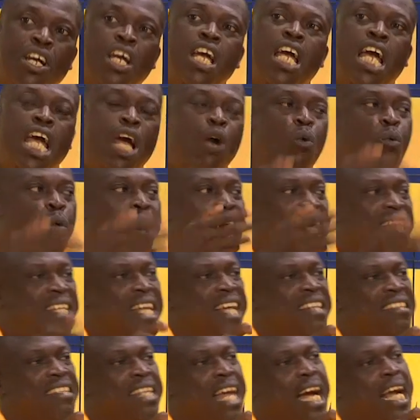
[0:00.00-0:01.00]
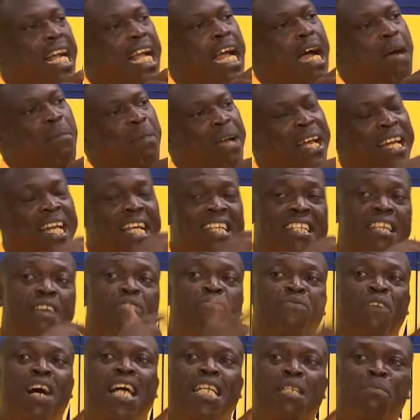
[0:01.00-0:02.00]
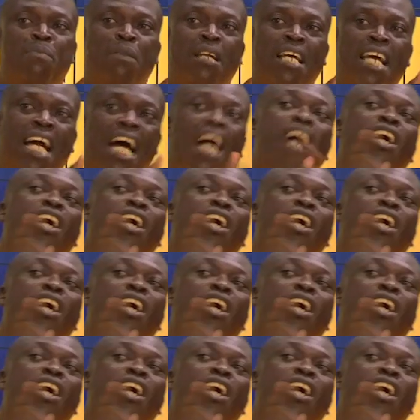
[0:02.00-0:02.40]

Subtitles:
And once there's that gap and there's a fast player,